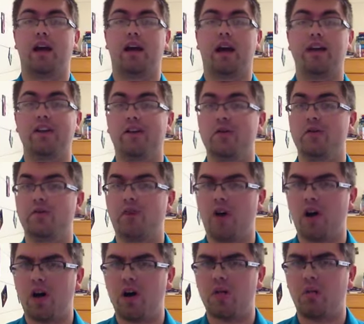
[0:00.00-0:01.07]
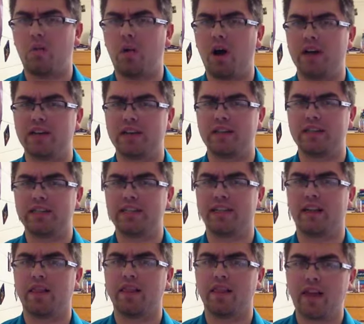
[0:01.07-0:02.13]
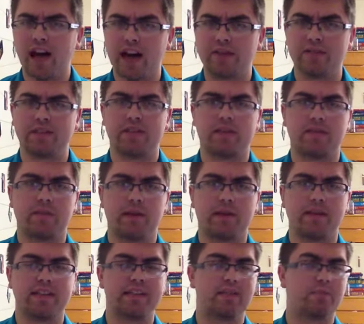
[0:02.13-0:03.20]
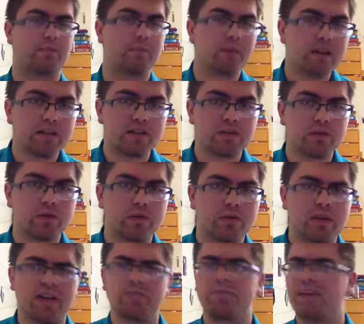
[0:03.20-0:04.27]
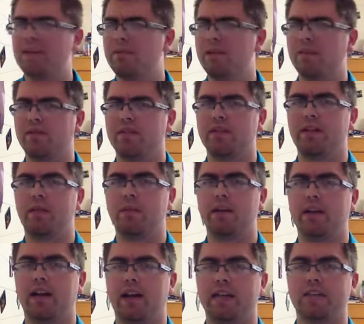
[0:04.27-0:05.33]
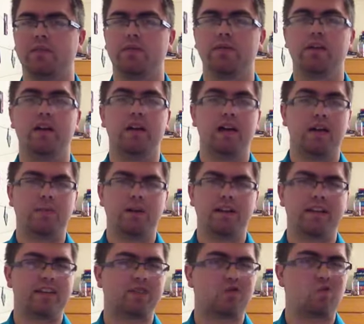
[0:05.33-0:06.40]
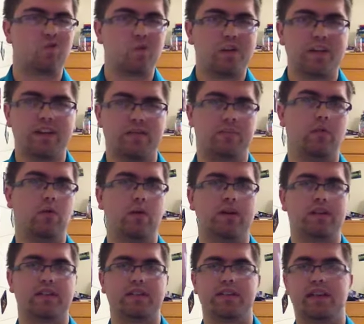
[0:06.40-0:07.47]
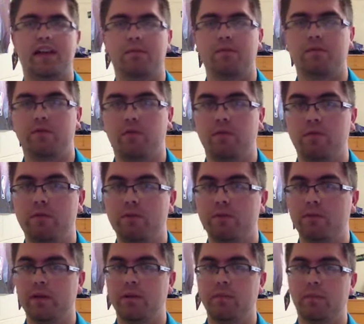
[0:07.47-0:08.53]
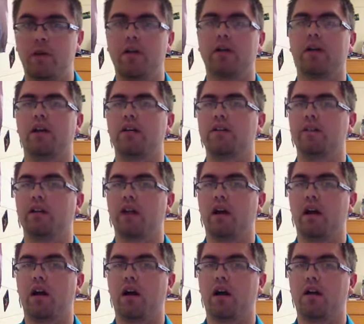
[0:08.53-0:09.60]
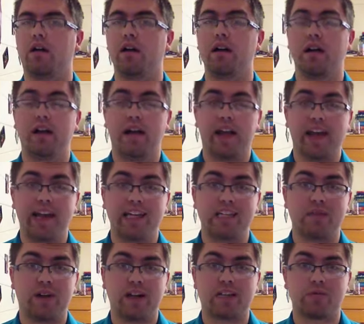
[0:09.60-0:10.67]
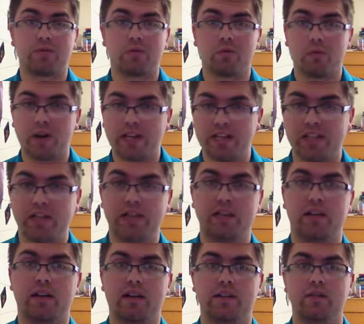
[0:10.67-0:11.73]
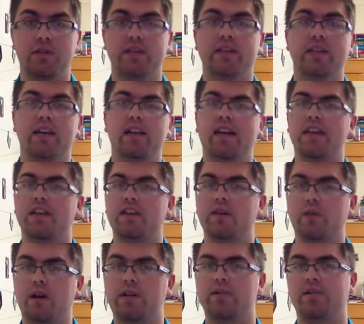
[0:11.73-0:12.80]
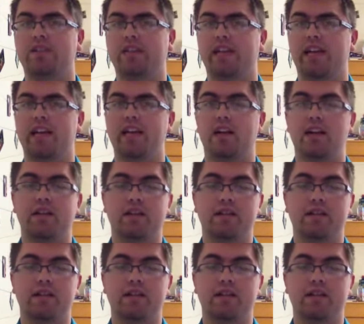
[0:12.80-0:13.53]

I know you've all seen a lot of stuff about this in middle school and maybe even a little bit in high school, but I think it's really important that before we embark on our Age of Exploration unit, that you understand